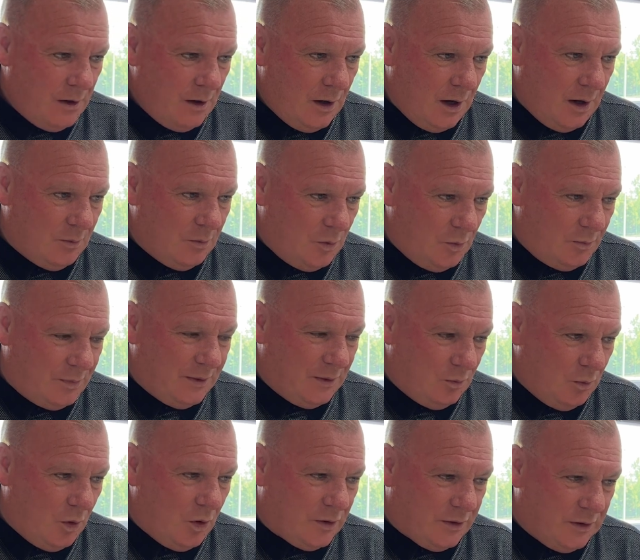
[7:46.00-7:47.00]
I will be
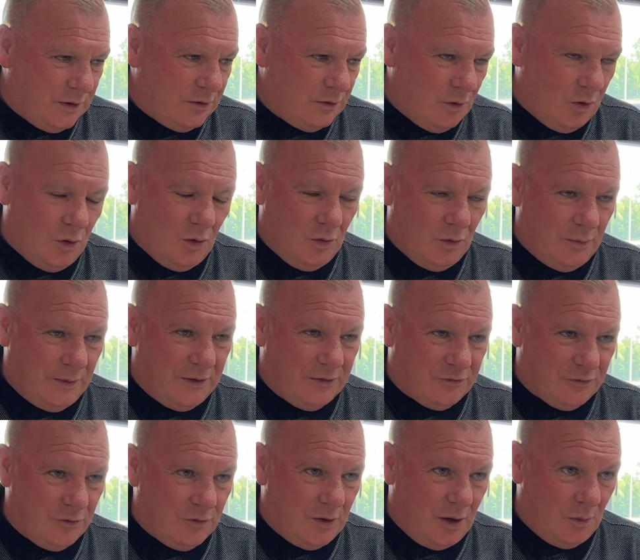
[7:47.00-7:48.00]
walking all the way
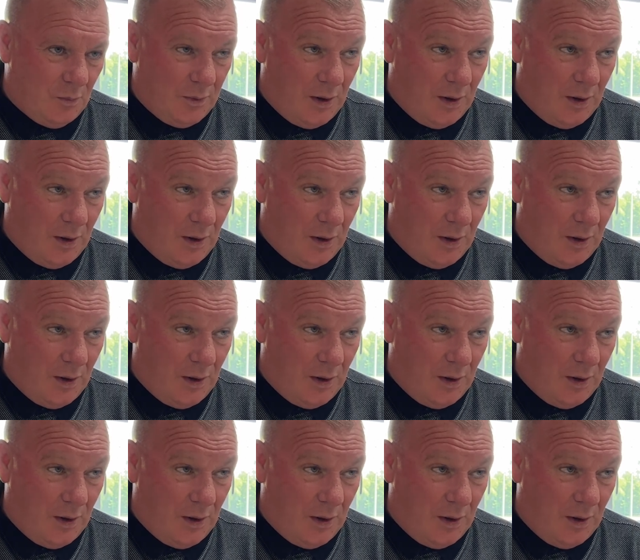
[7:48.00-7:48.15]
through that.